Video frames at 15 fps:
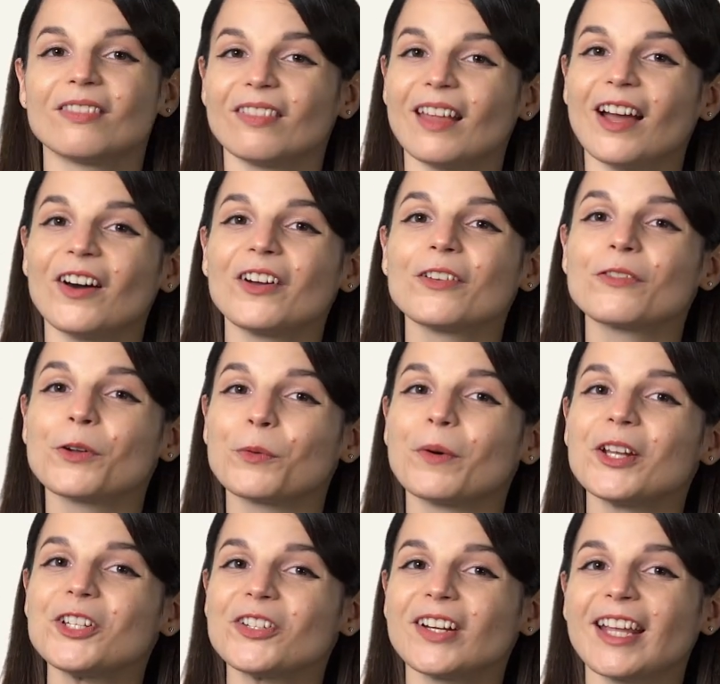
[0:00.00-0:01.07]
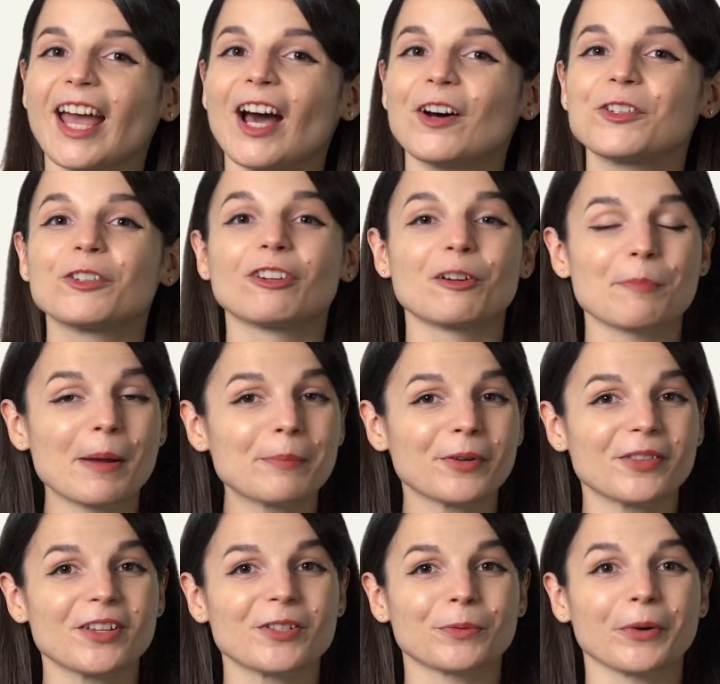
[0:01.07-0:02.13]
Now, if you're wondering how to remember
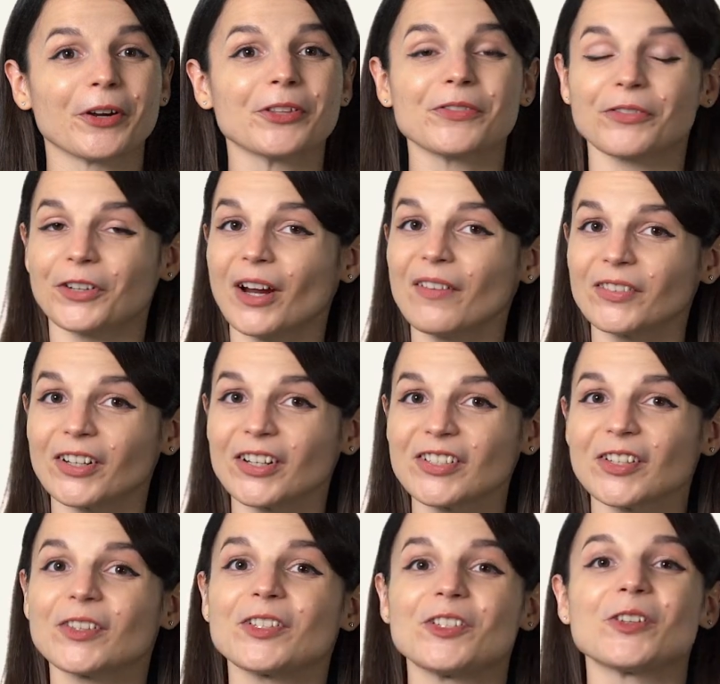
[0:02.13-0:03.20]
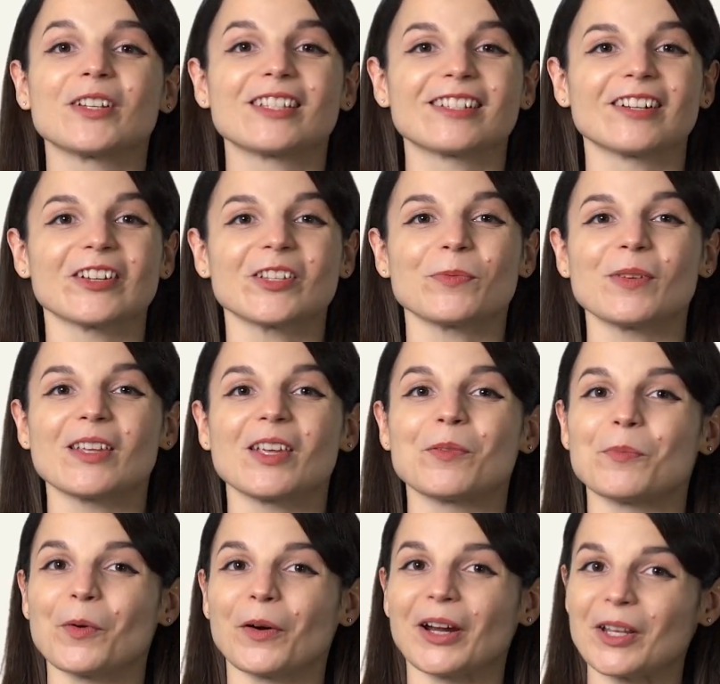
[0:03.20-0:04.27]
these words forever so that you can start speaking
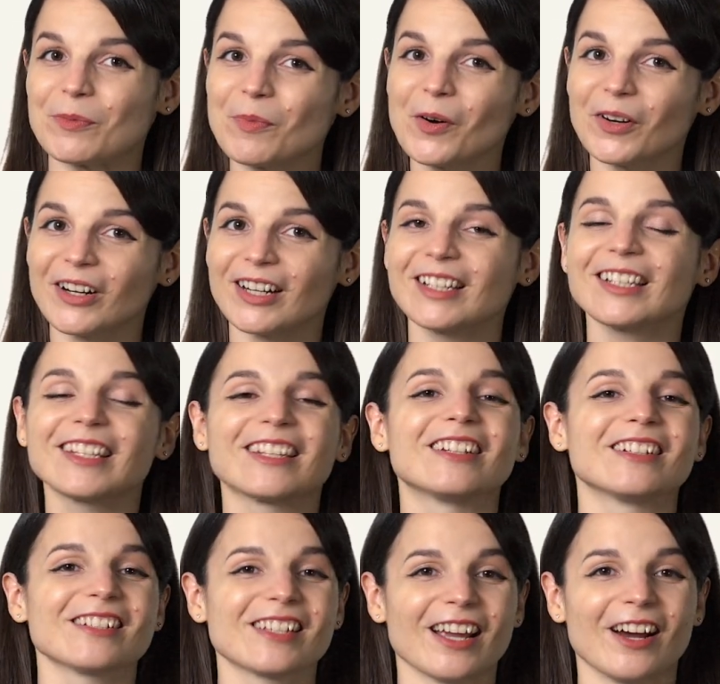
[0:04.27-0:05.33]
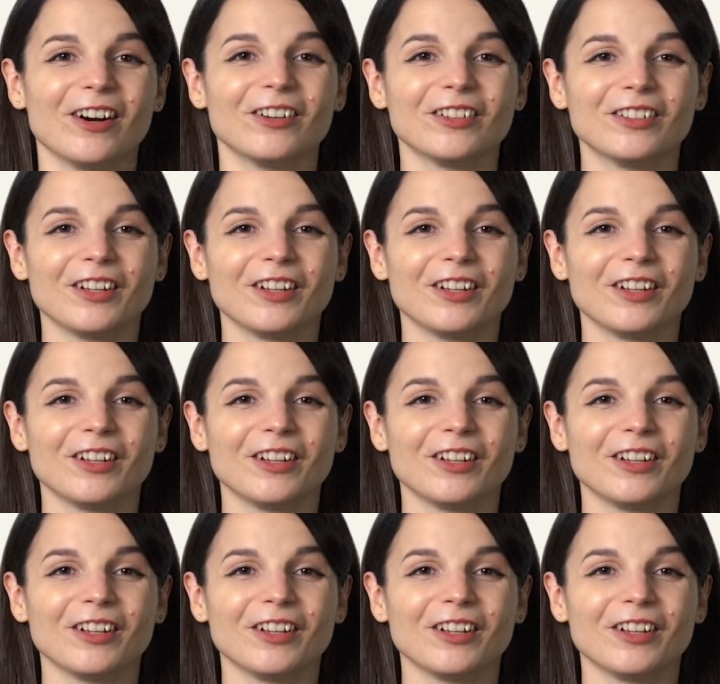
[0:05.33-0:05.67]
more and more, here's how.